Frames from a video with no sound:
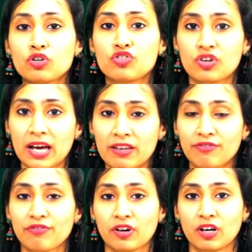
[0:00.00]
to
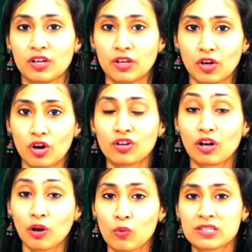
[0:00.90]
drive your
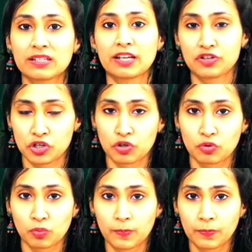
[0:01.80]
close attention to.